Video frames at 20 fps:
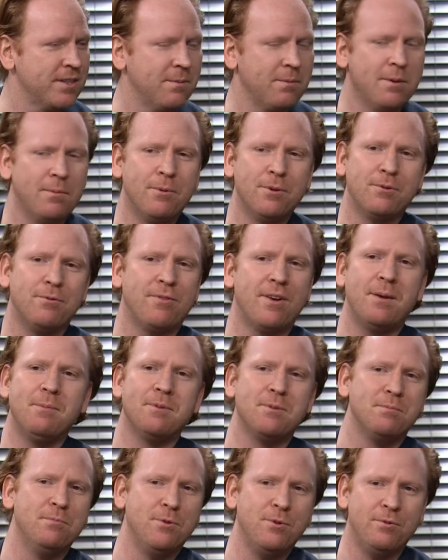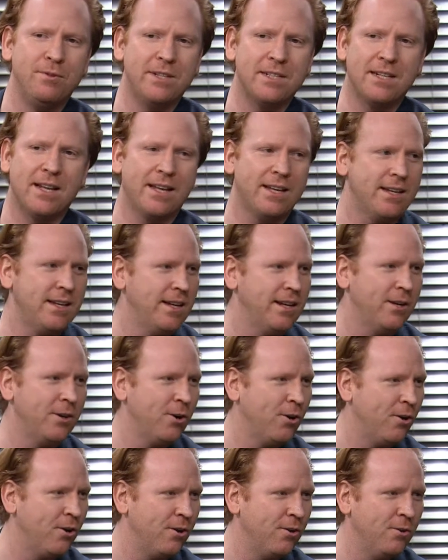Some of the most famous movies like King
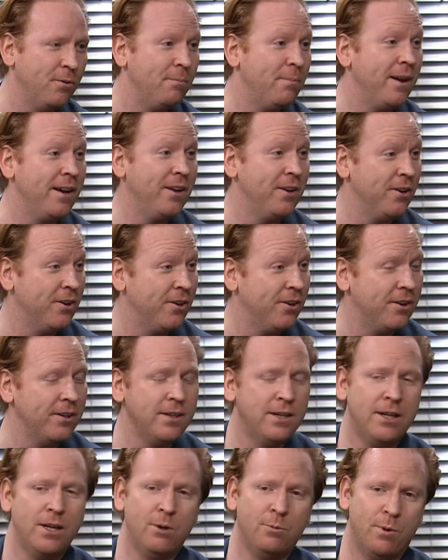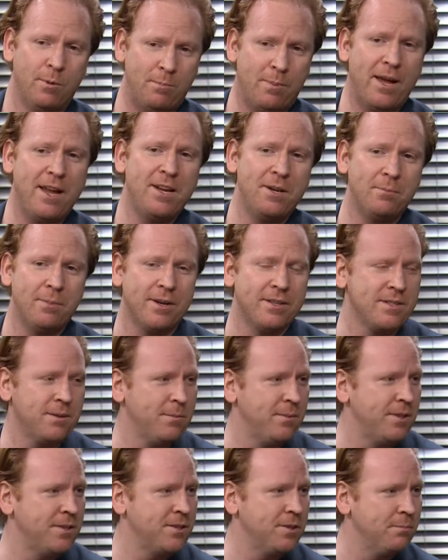Kong or Ben-Hur were penned by
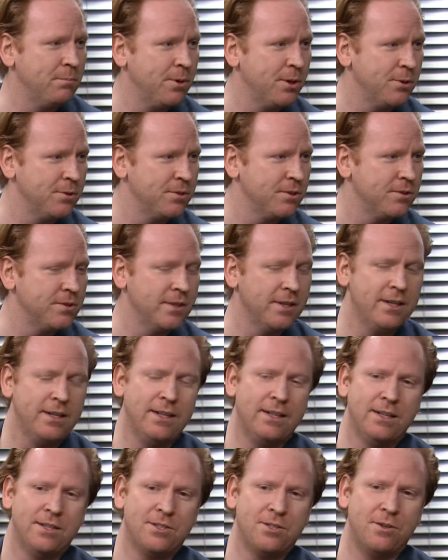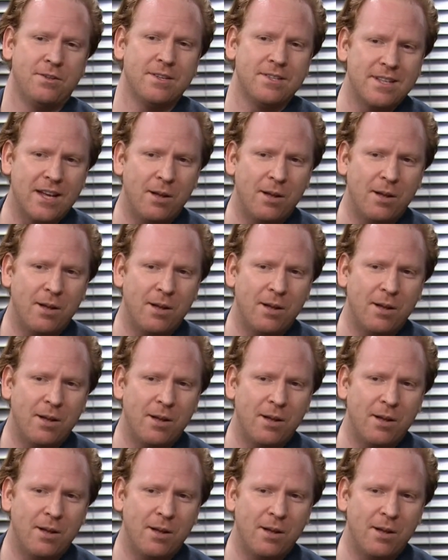some of these composers. So this